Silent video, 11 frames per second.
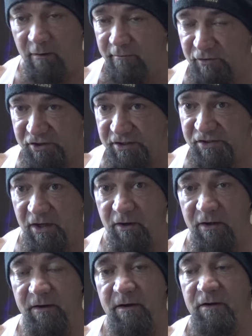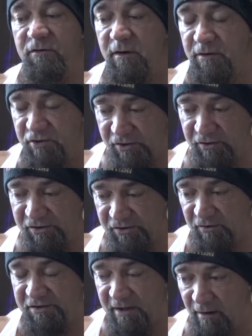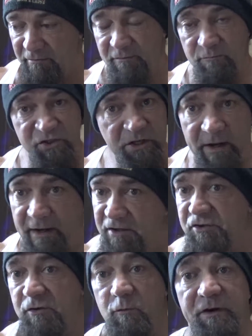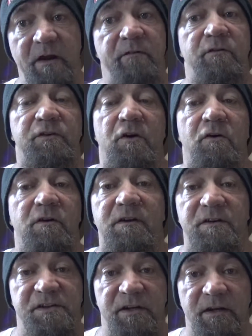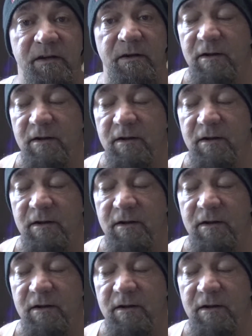However, she saw it, she could still tell from shades or whatever a dog can see.